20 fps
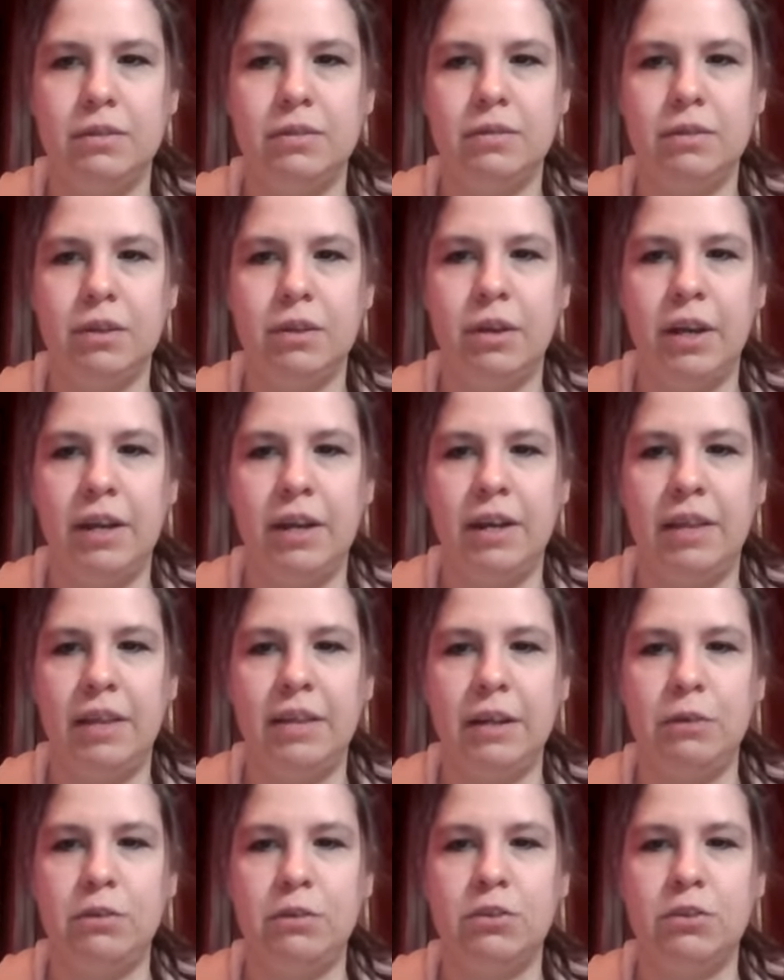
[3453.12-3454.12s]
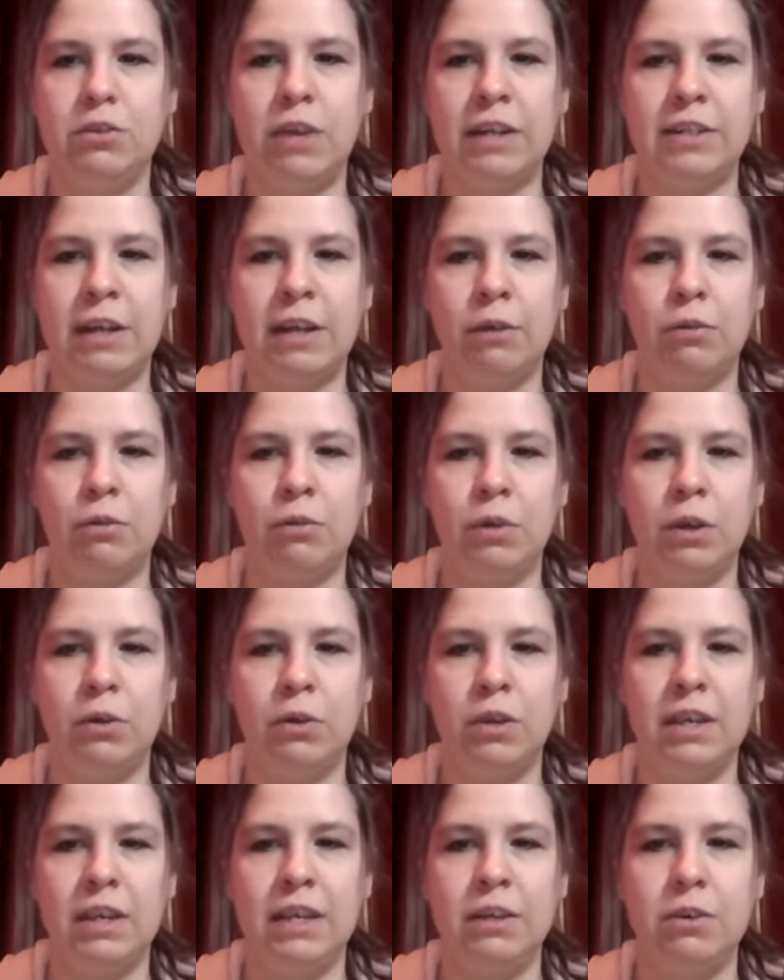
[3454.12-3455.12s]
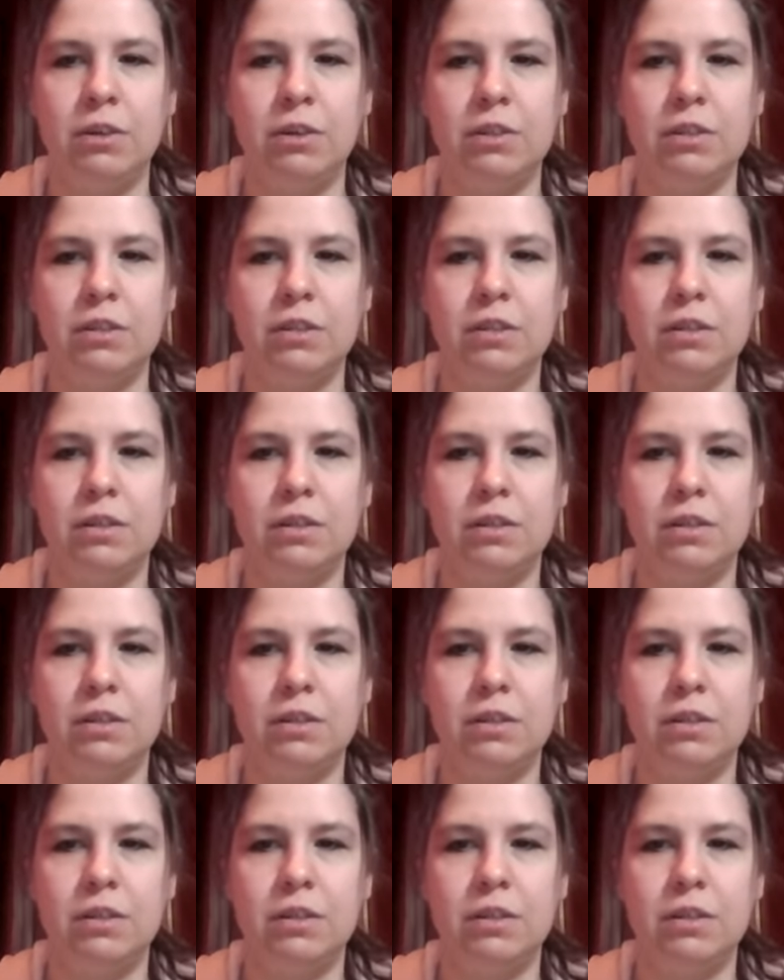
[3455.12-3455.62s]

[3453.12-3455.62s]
Good, and then you stretch out through your heels.